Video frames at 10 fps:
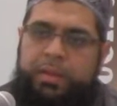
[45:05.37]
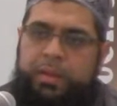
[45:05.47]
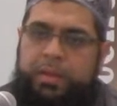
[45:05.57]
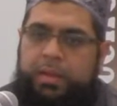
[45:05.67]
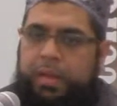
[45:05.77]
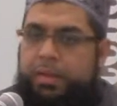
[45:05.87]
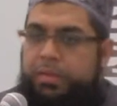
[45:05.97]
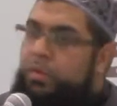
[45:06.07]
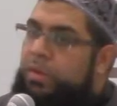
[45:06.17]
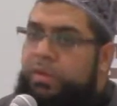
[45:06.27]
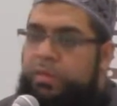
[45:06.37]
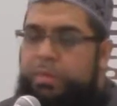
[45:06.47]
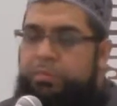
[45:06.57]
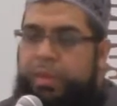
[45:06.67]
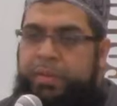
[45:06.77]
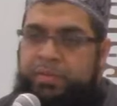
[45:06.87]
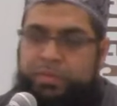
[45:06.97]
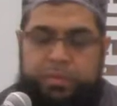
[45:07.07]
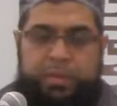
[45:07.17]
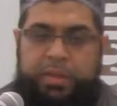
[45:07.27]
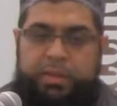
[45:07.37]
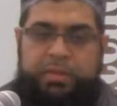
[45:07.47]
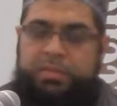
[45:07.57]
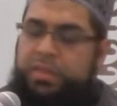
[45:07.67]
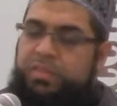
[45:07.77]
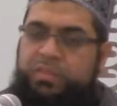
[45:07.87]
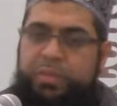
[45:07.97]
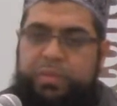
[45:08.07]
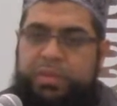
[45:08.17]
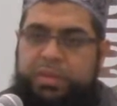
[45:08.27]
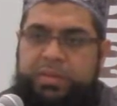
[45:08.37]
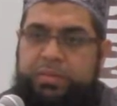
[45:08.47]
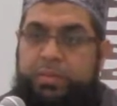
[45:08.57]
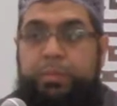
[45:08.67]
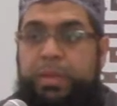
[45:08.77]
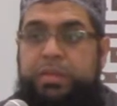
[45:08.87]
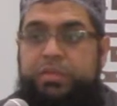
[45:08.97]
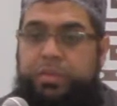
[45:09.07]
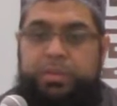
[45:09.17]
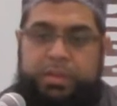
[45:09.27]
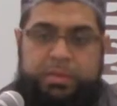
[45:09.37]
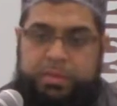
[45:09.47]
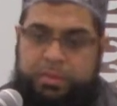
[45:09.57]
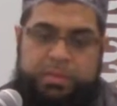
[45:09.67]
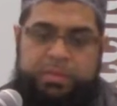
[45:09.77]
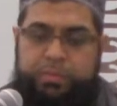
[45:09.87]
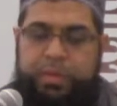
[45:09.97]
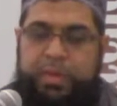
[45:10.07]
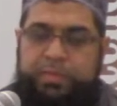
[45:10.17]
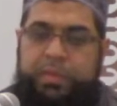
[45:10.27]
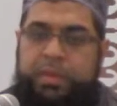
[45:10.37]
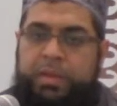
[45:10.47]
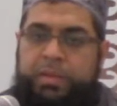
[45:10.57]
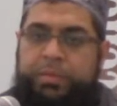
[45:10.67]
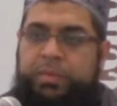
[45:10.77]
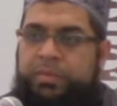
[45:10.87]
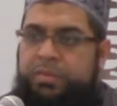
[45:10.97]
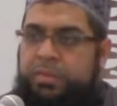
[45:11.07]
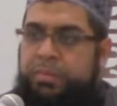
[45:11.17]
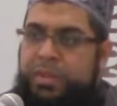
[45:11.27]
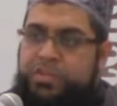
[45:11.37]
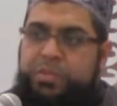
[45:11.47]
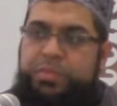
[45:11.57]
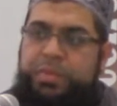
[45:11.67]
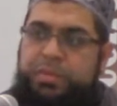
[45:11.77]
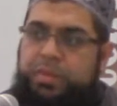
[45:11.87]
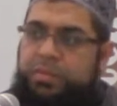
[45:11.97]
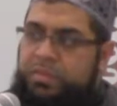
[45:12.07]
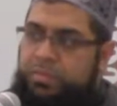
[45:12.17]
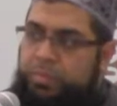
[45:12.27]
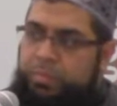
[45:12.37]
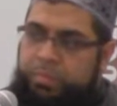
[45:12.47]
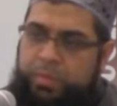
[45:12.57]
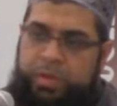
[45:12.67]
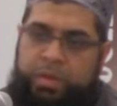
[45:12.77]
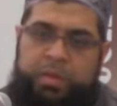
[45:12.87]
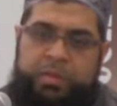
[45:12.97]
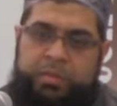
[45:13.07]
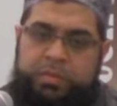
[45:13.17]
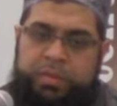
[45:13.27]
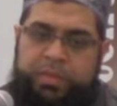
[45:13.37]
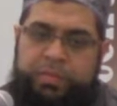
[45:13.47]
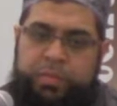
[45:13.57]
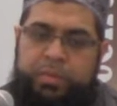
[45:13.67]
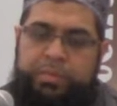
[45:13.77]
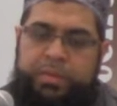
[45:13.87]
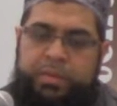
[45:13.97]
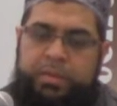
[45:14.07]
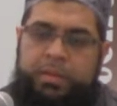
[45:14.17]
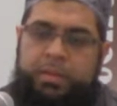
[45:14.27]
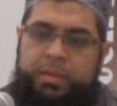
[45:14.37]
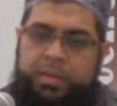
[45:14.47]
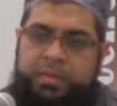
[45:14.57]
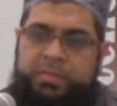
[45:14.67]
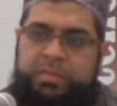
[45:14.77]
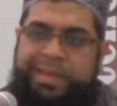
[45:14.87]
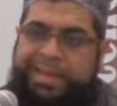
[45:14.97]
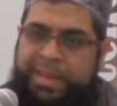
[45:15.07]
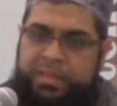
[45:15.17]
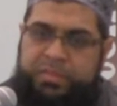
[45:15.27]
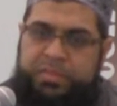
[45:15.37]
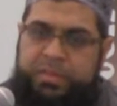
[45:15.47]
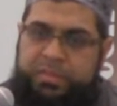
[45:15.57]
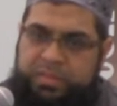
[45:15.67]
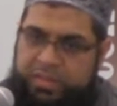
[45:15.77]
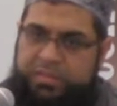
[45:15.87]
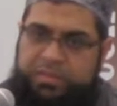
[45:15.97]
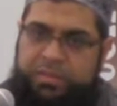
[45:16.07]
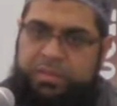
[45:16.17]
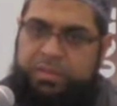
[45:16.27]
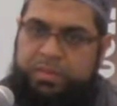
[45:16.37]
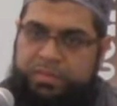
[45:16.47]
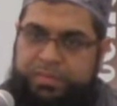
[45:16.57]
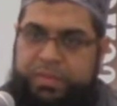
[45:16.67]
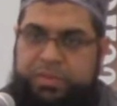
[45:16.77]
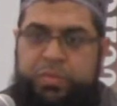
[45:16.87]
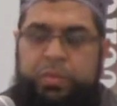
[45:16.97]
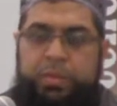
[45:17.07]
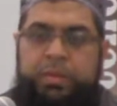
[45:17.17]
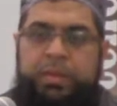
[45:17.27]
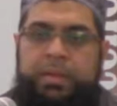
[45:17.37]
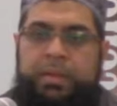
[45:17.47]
And you can do it by just looking at the size of the body to make sure that yes, we have, because the measurement is on if a woman is less than 6 feet tall.